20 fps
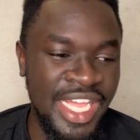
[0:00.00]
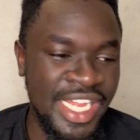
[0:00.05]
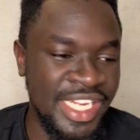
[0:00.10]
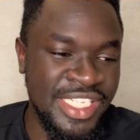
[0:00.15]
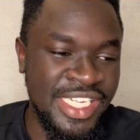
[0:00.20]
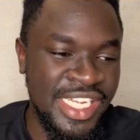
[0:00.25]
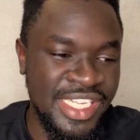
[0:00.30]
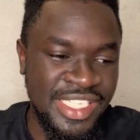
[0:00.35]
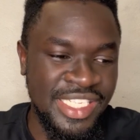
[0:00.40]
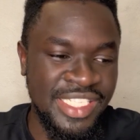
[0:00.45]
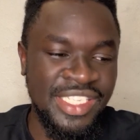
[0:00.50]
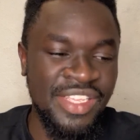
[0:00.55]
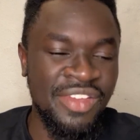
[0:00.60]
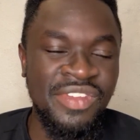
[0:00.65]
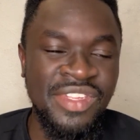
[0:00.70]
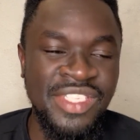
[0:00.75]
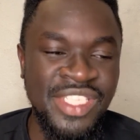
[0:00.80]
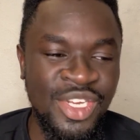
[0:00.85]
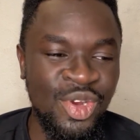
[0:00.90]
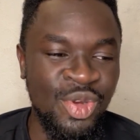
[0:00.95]
It's just a
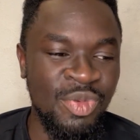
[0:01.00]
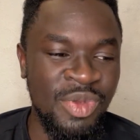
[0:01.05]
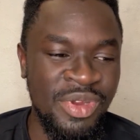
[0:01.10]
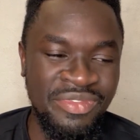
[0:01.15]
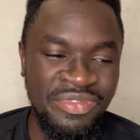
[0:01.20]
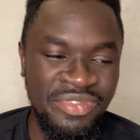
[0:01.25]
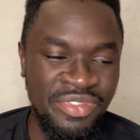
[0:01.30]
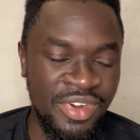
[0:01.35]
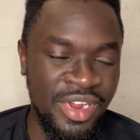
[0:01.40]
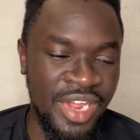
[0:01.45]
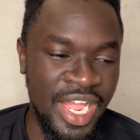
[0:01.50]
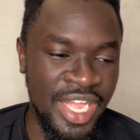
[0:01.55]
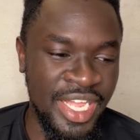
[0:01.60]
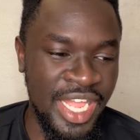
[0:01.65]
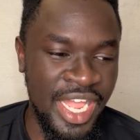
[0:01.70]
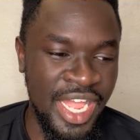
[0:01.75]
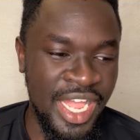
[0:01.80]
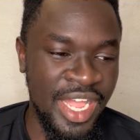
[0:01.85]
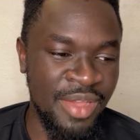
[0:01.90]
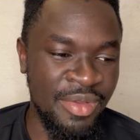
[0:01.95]
7-0 win
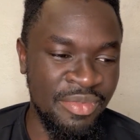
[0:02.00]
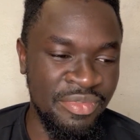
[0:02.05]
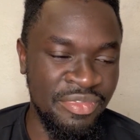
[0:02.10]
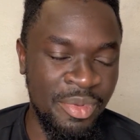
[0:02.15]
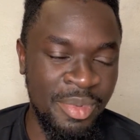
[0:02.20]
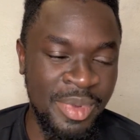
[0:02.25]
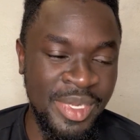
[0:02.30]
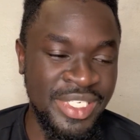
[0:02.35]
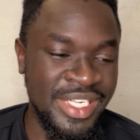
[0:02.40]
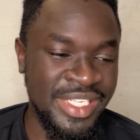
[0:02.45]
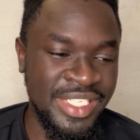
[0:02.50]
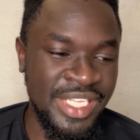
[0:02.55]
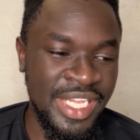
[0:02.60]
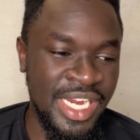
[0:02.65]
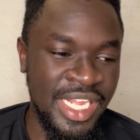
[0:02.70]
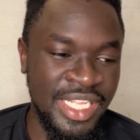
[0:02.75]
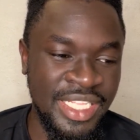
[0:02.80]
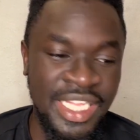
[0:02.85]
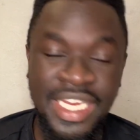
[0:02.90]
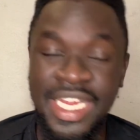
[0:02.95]
for
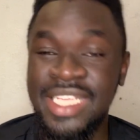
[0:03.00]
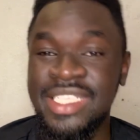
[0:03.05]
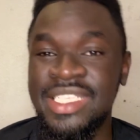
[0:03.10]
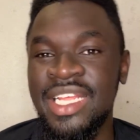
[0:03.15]
Manchester United.